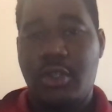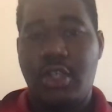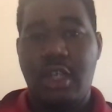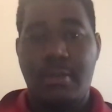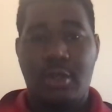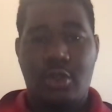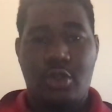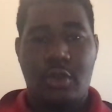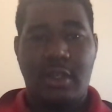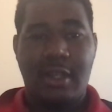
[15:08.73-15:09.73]
Jamie and
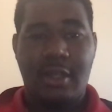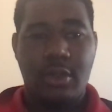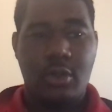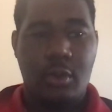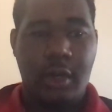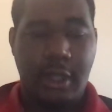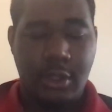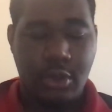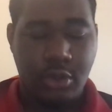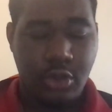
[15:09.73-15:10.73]
Zoe land the
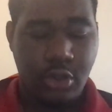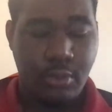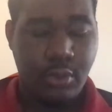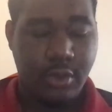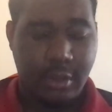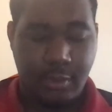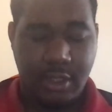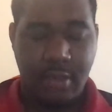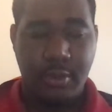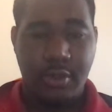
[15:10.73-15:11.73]
rocket onto the moon and was
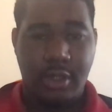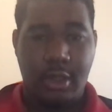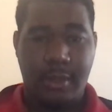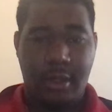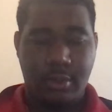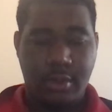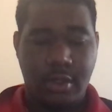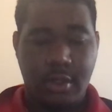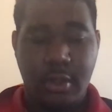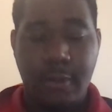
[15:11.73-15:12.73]
able to help
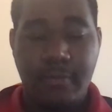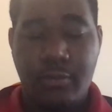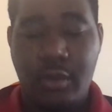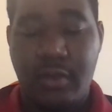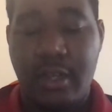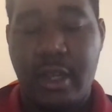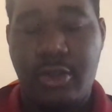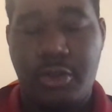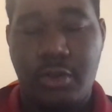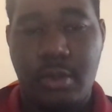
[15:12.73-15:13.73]
out with the
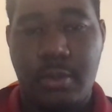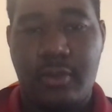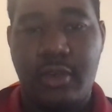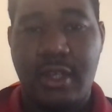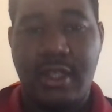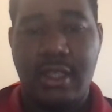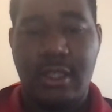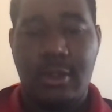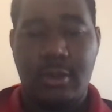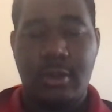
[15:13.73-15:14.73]
Isosaurs before getting
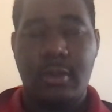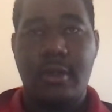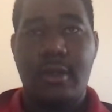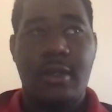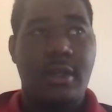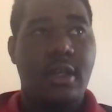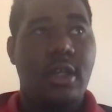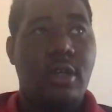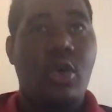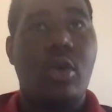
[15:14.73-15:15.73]
killed
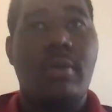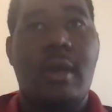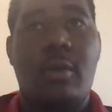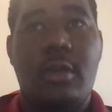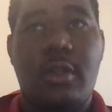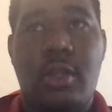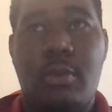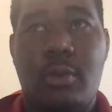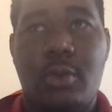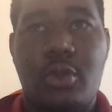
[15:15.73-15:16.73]
by one of them
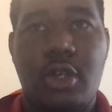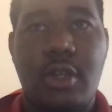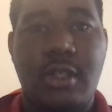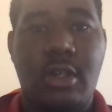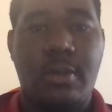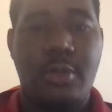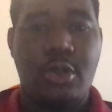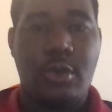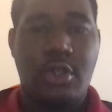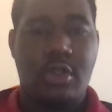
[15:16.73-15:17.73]
who was trying to help
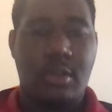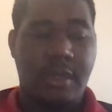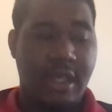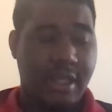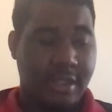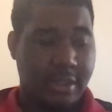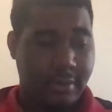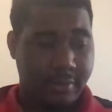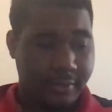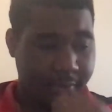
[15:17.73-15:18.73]
Zoe turn up the heating.